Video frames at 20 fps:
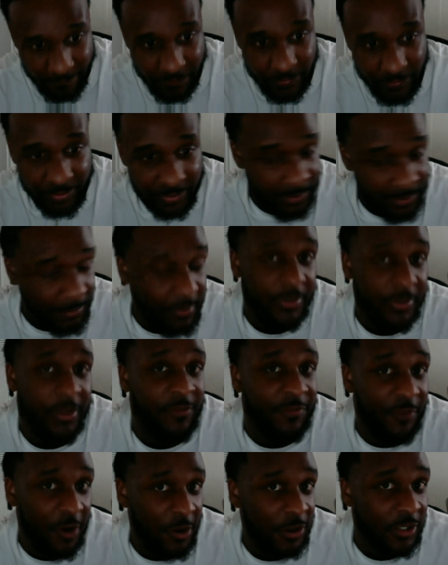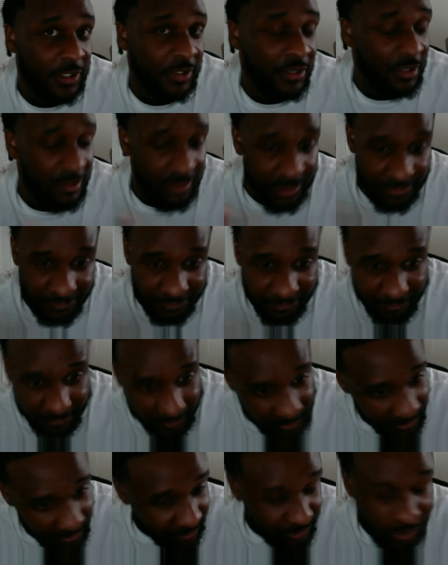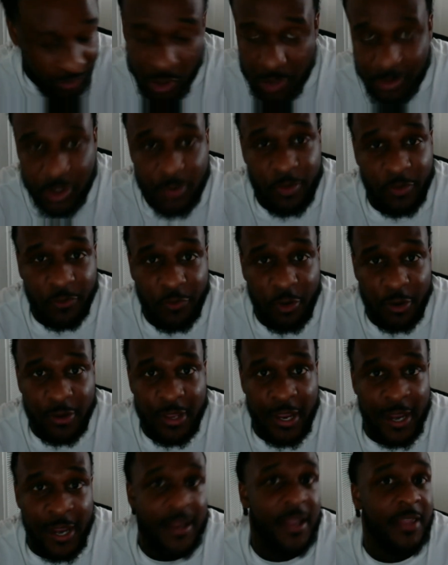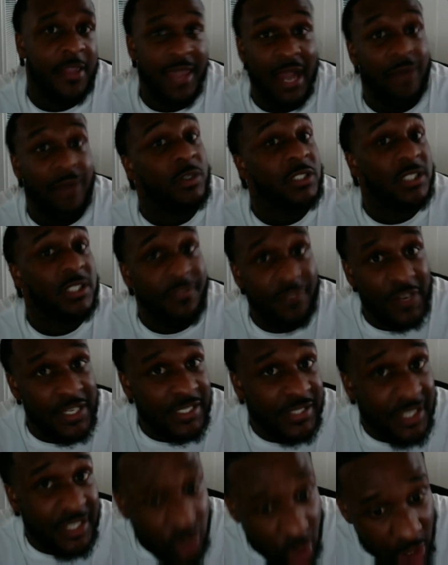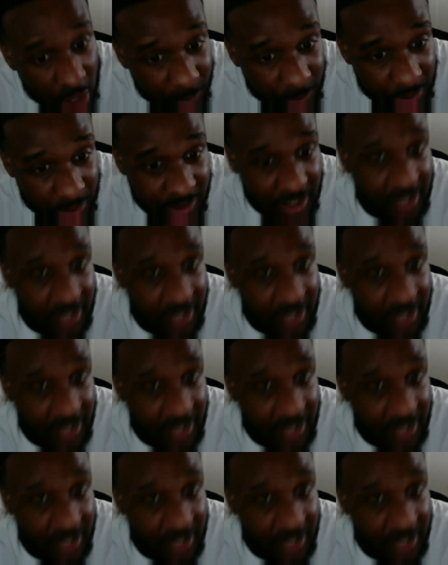The scripture before that was the Feast of Trumpets,